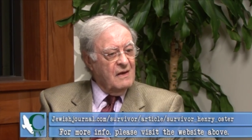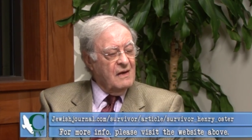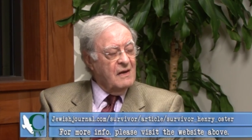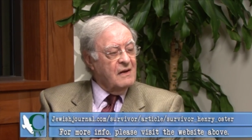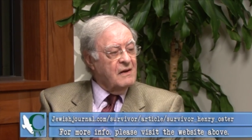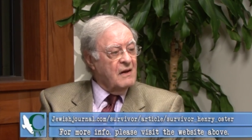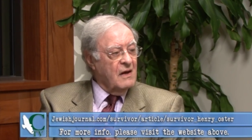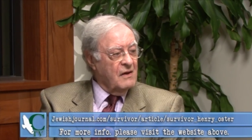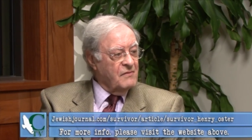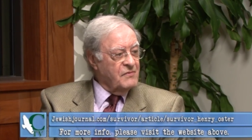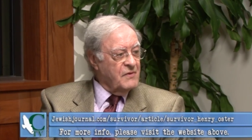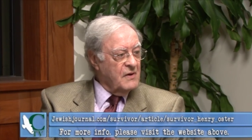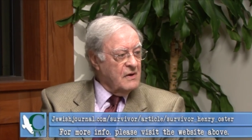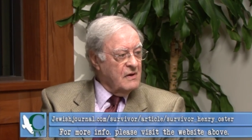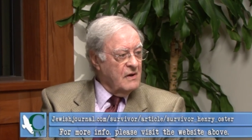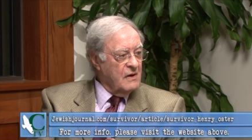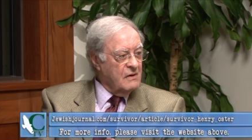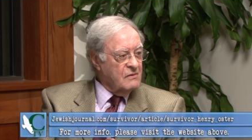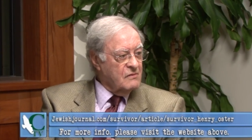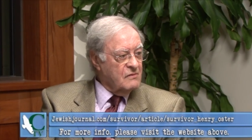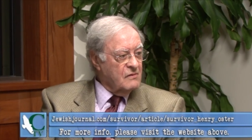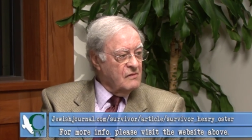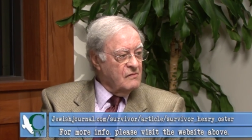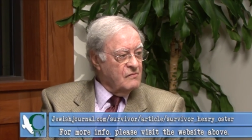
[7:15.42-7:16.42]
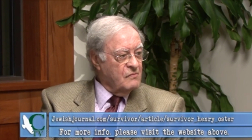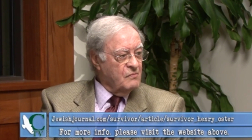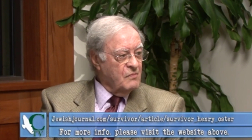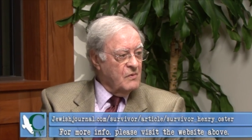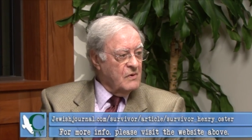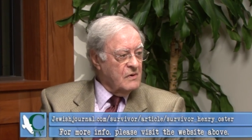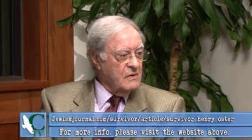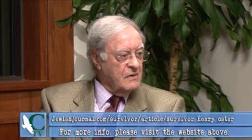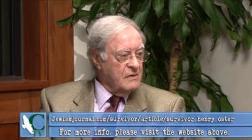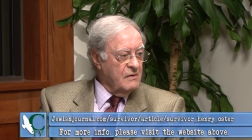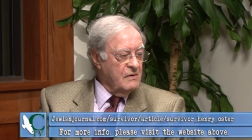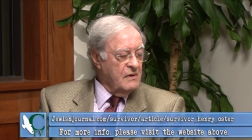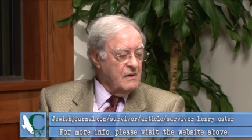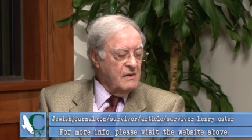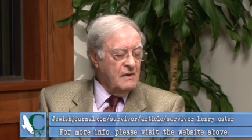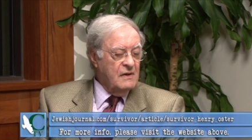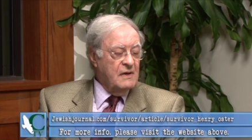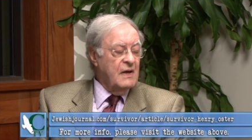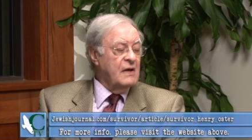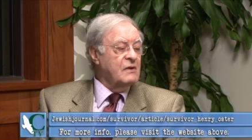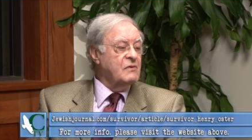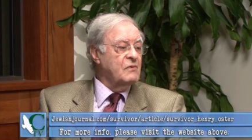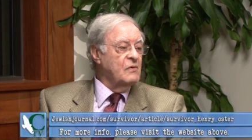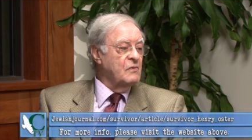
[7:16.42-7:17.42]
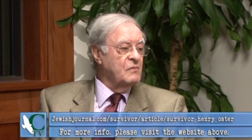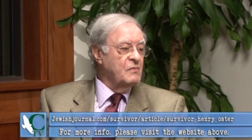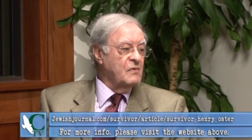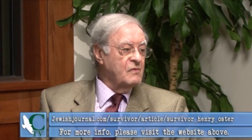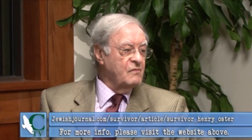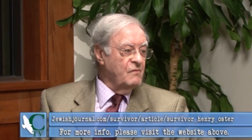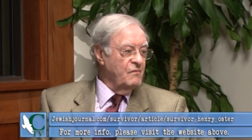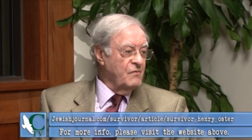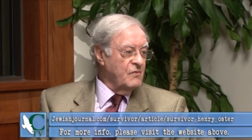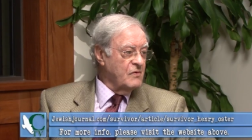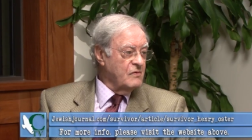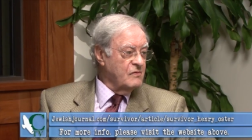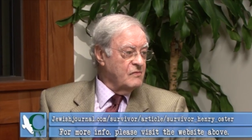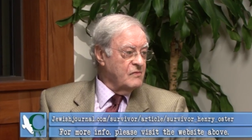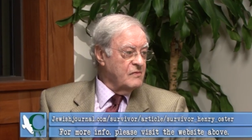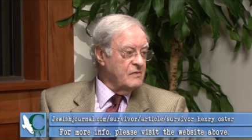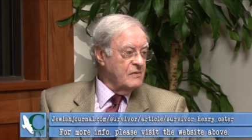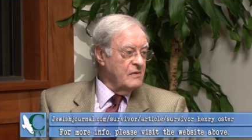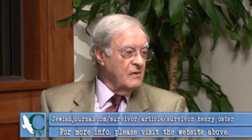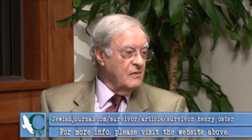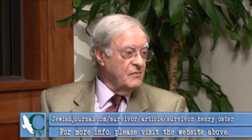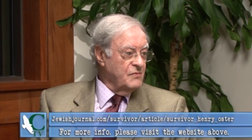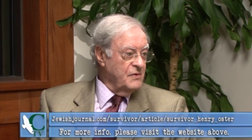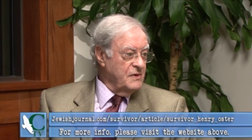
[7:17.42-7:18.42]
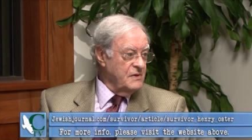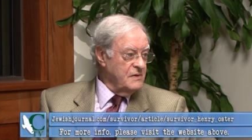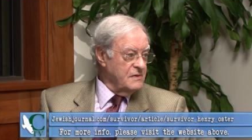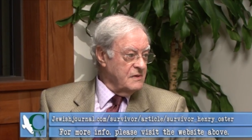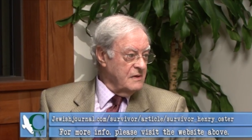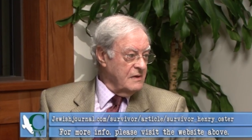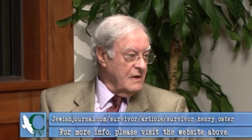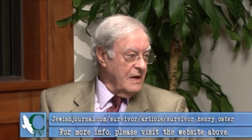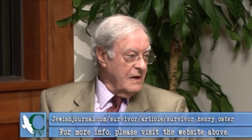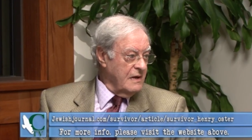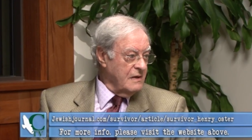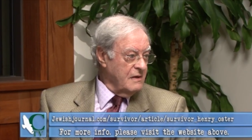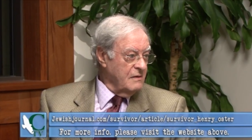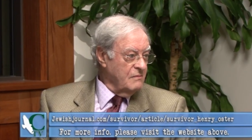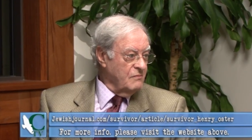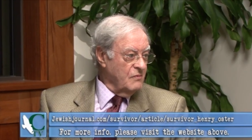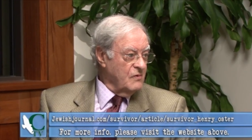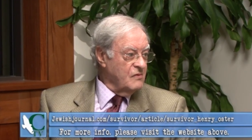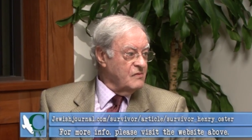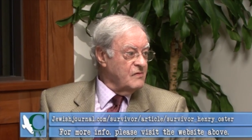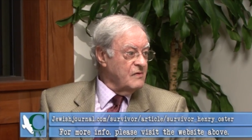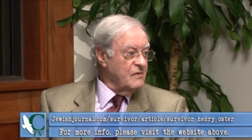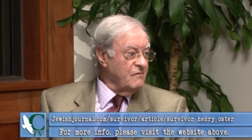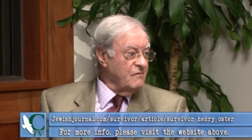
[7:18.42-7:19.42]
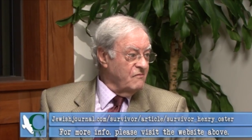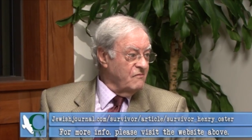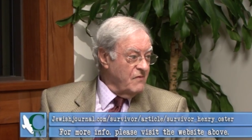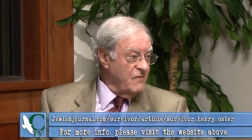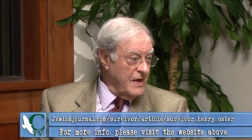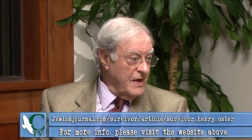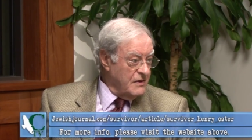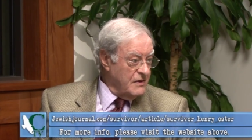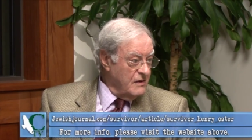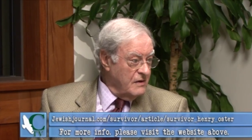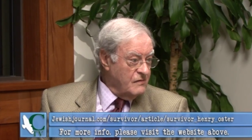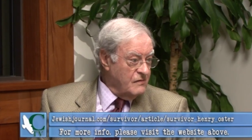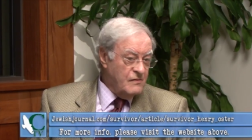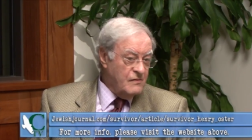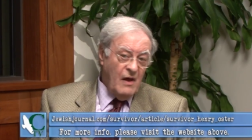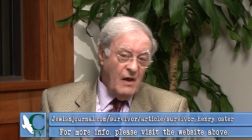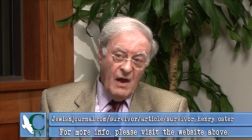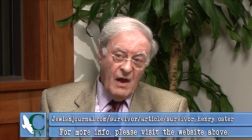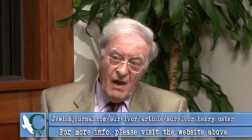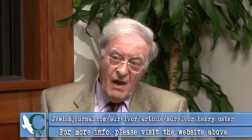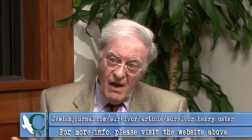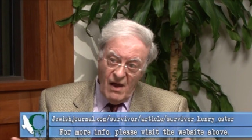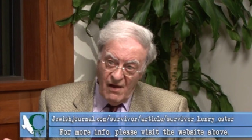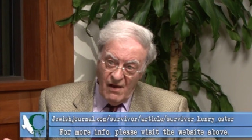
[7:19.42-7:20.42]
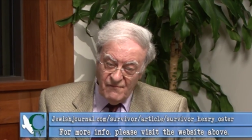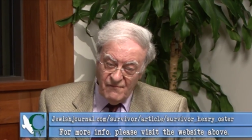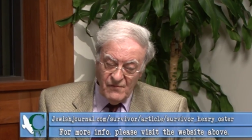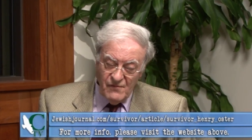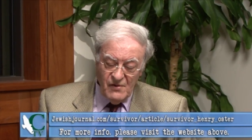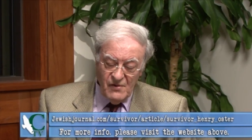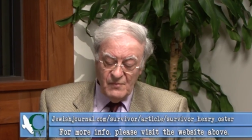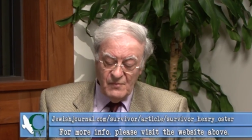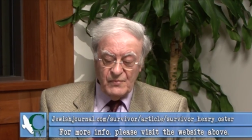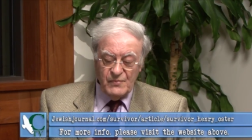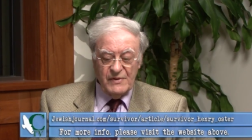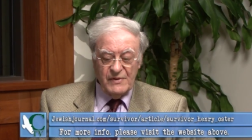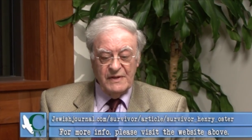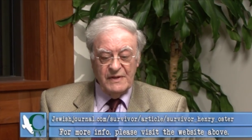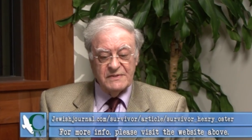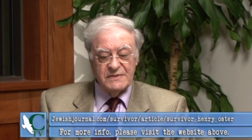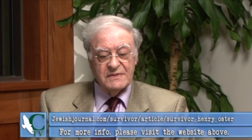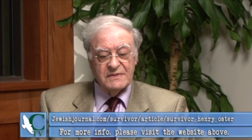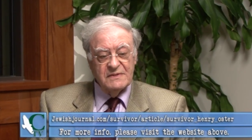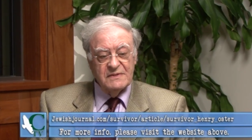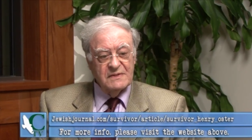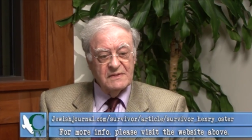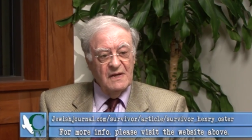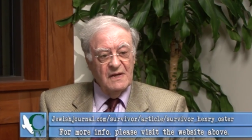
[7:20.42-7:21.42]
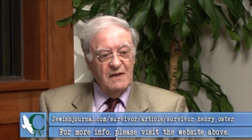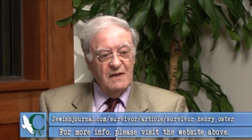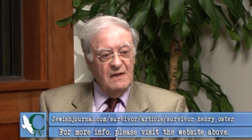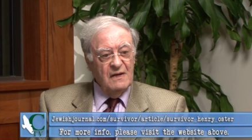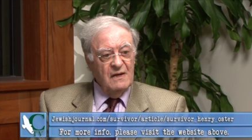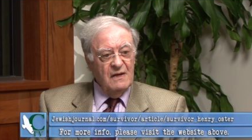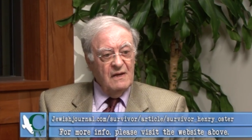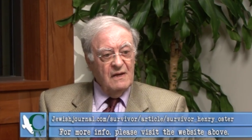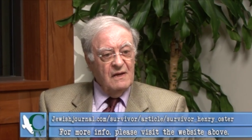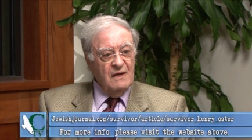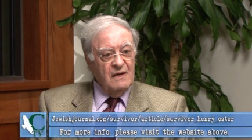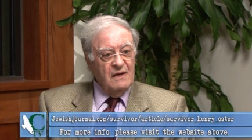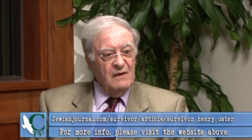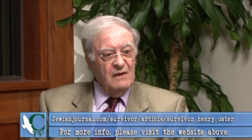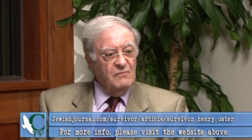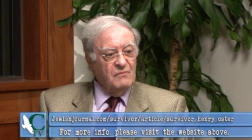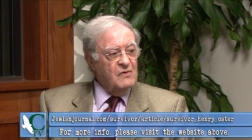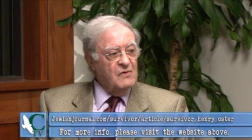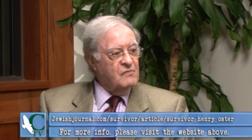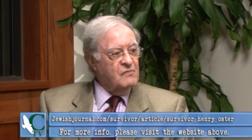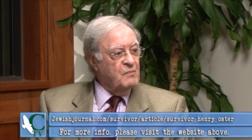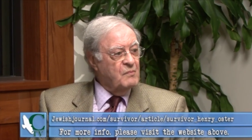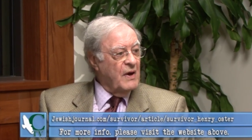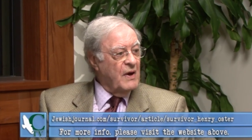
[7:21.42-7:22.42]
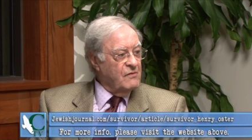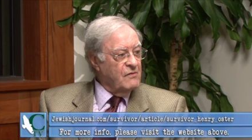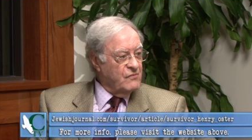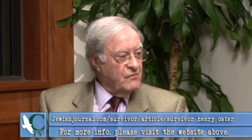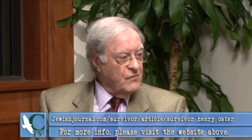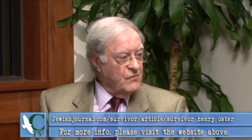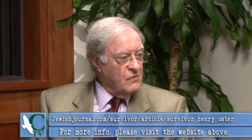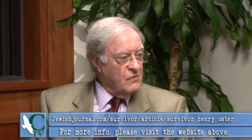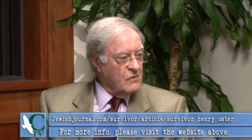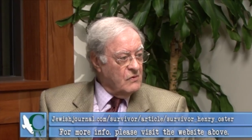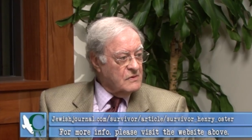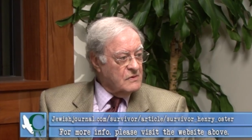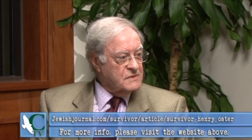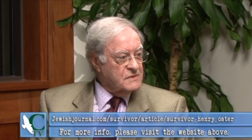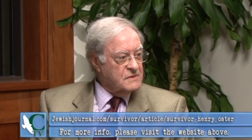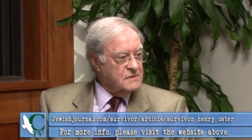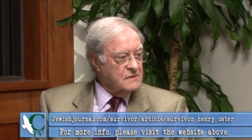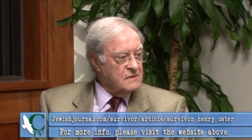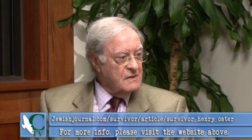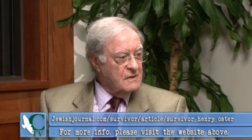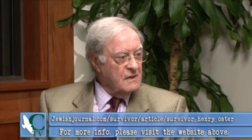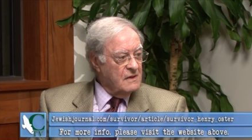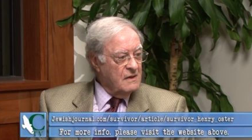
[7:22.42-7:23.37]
in other countries where ghetto was first originated, was in Venice, of all places, it was by force.